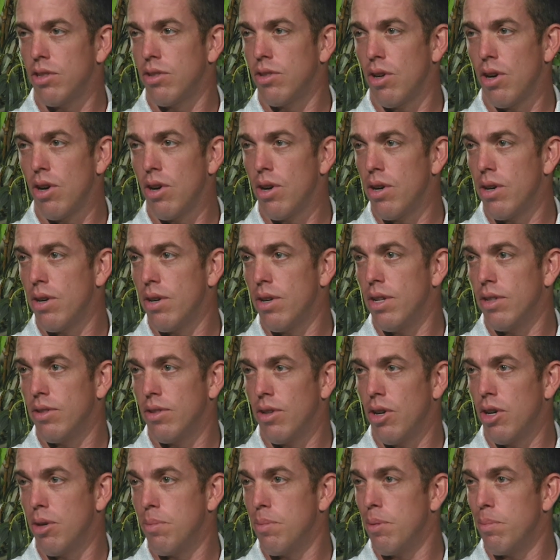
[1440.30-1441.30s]
are it's
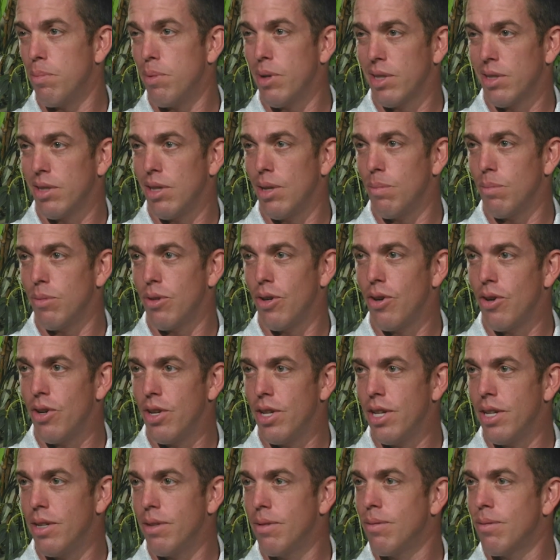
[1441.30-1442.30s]
already been picked up and turned
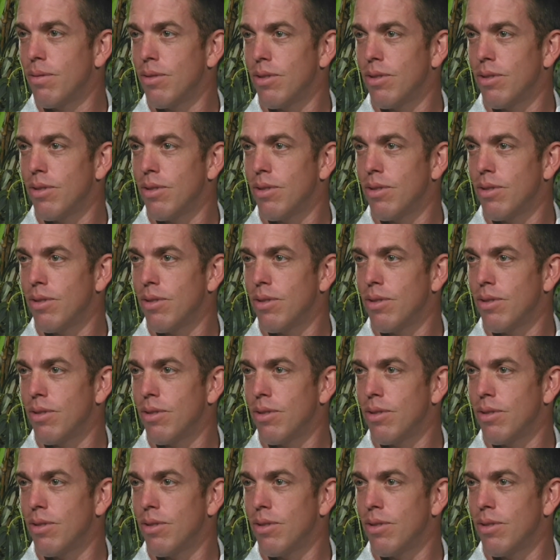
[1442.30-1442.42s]
in.